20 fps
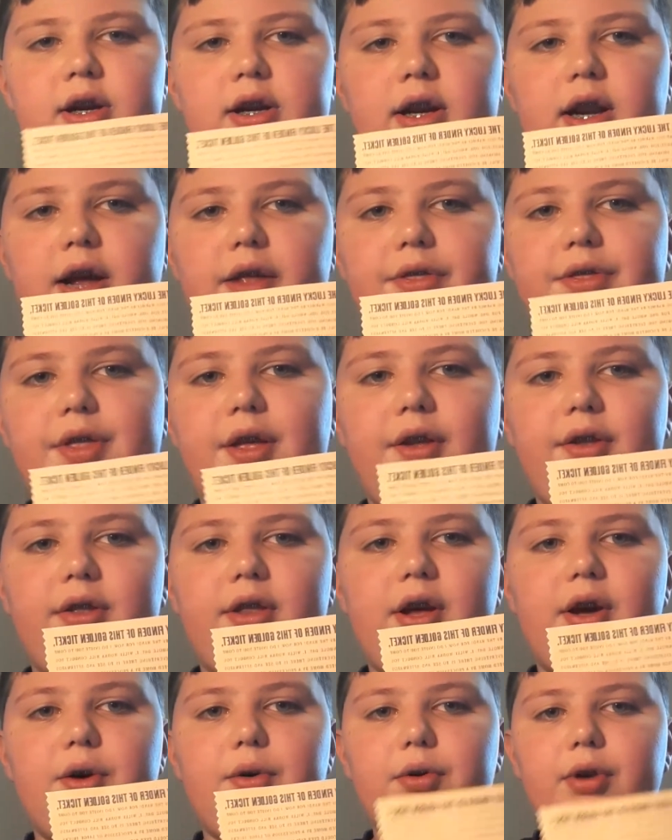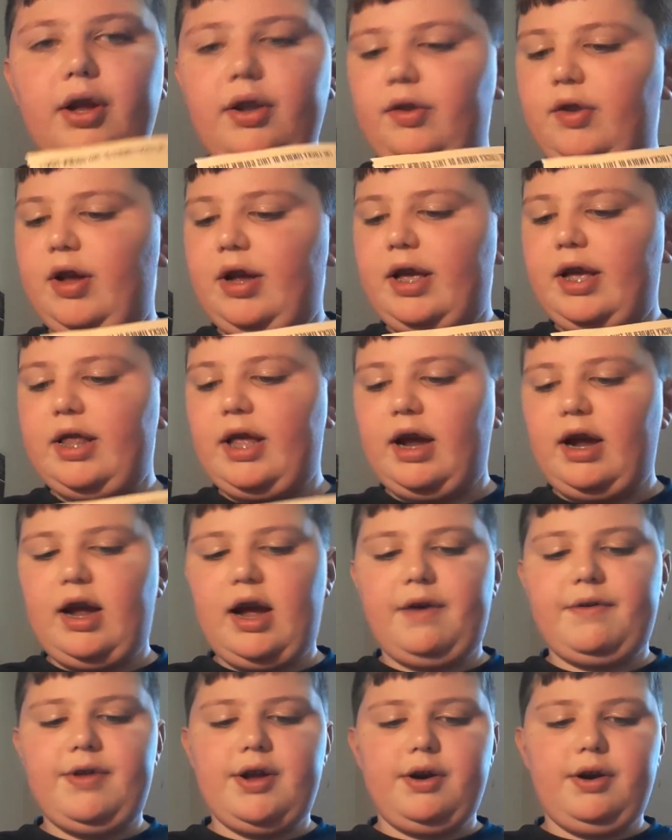Now the golden ticket I
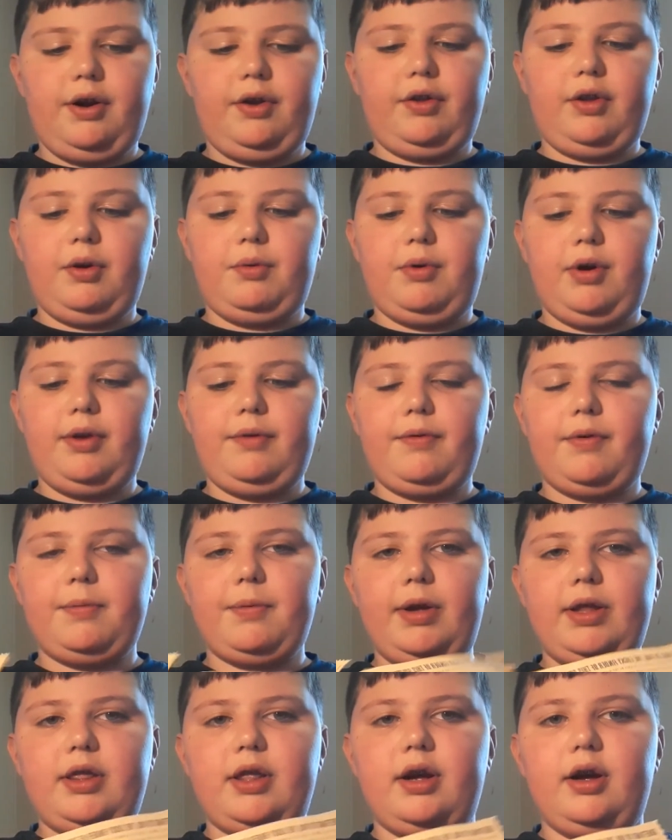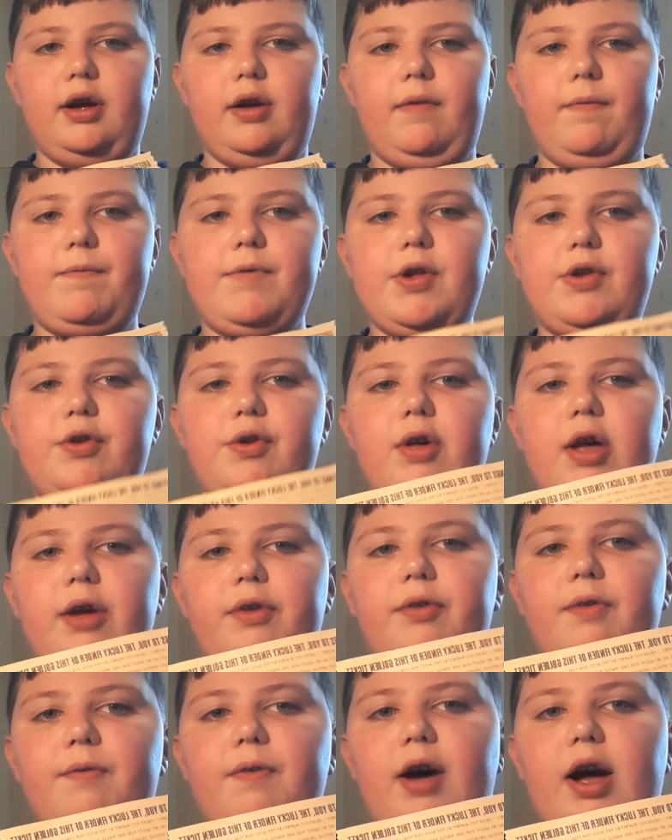have here is the one from like the
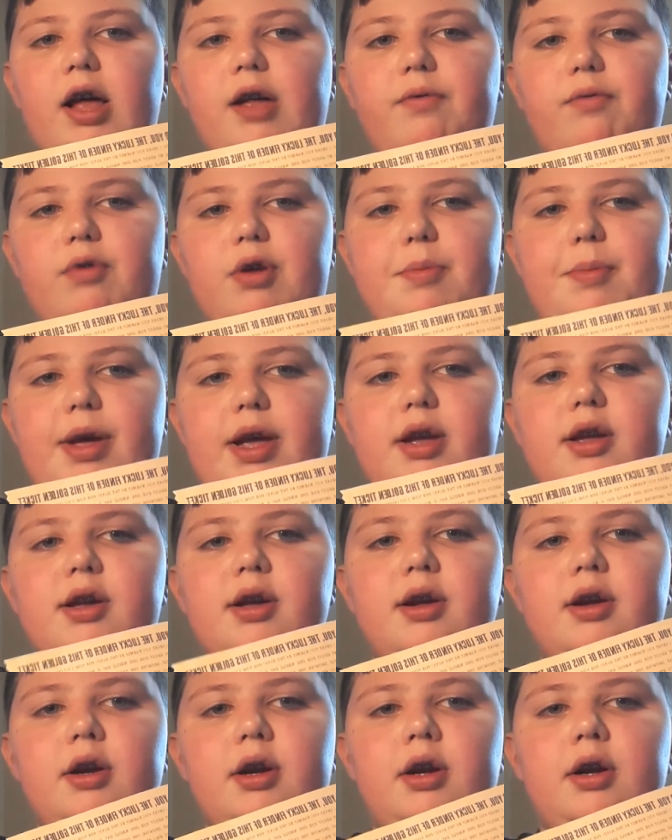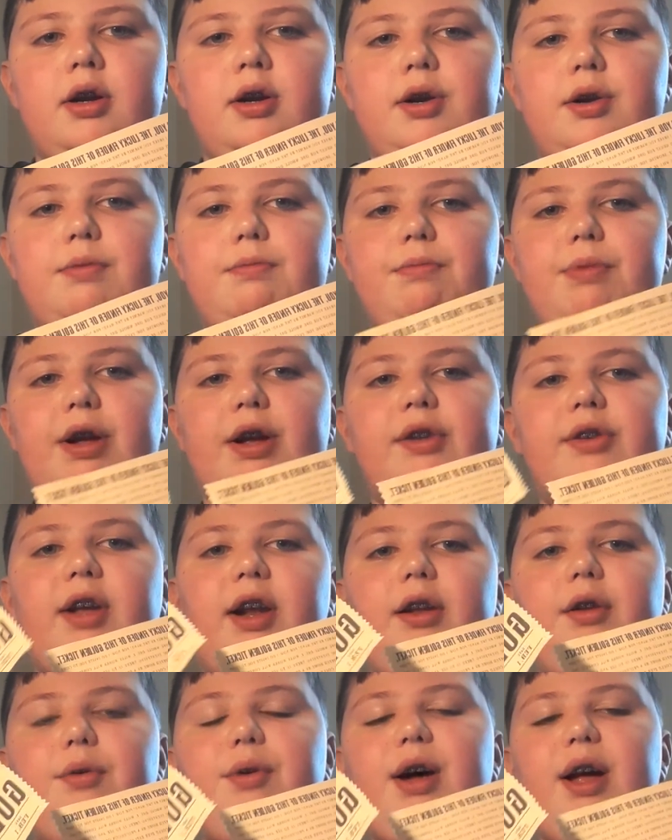2005 remake, because I
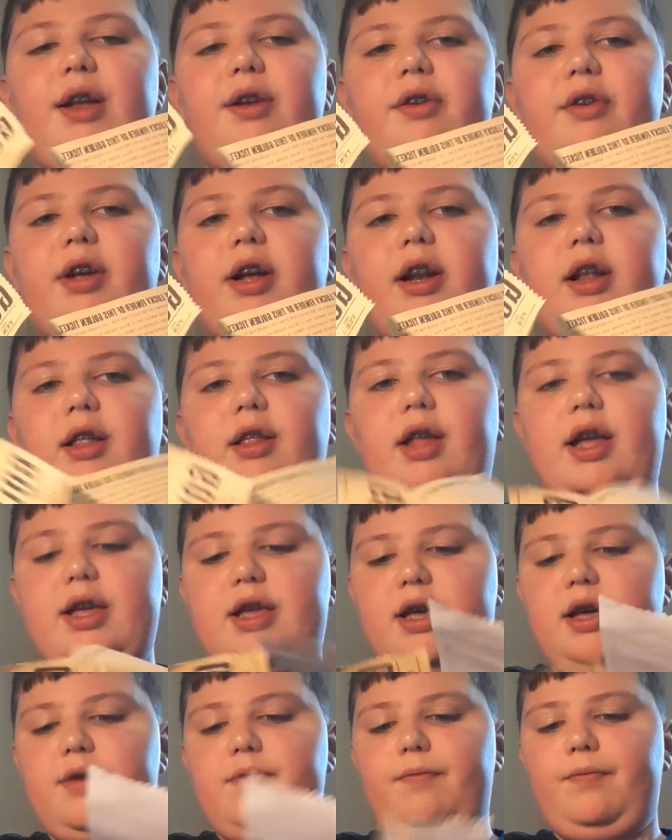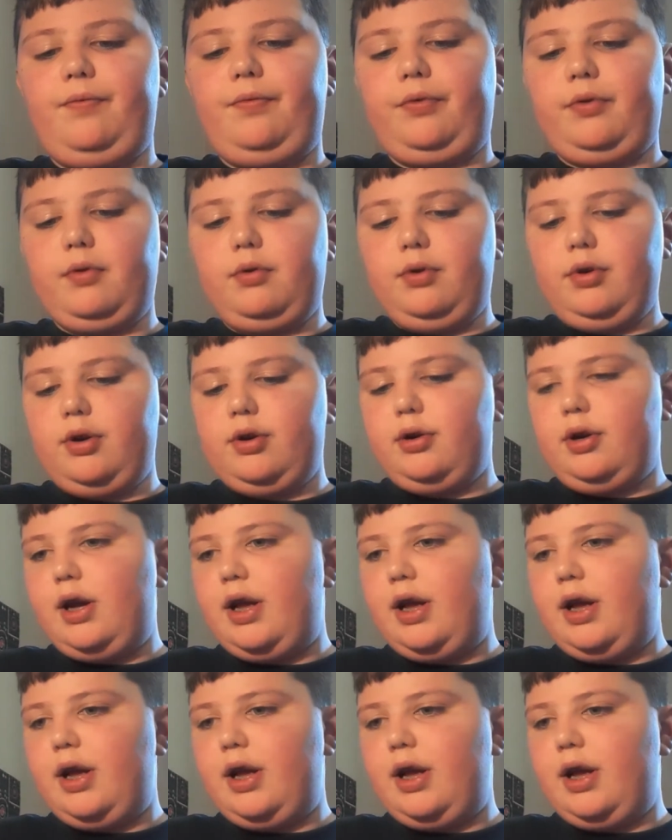don't know why, I just kind of like it more.